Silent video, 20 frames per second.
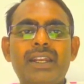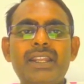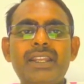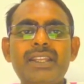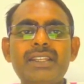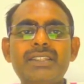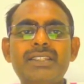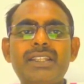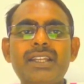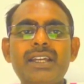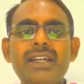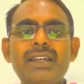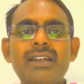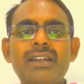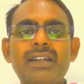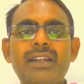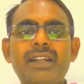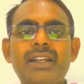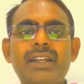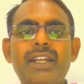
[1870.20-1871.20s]
D is the
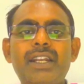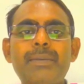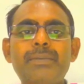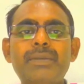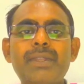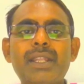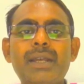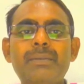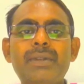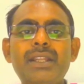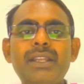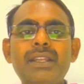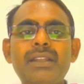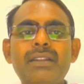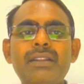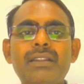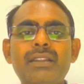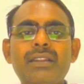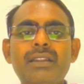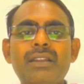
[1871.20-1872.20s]
depth of the
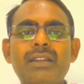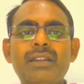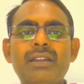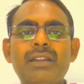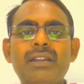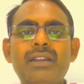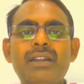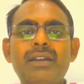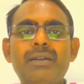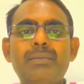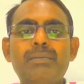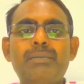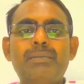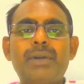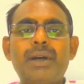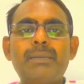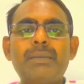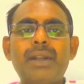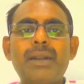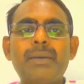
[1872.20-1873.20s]

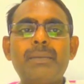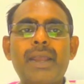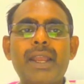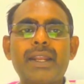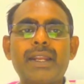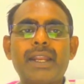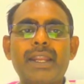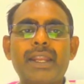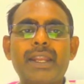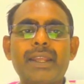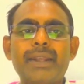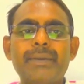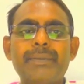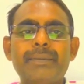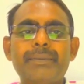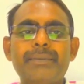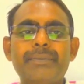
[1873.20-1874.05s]
permanent magnet.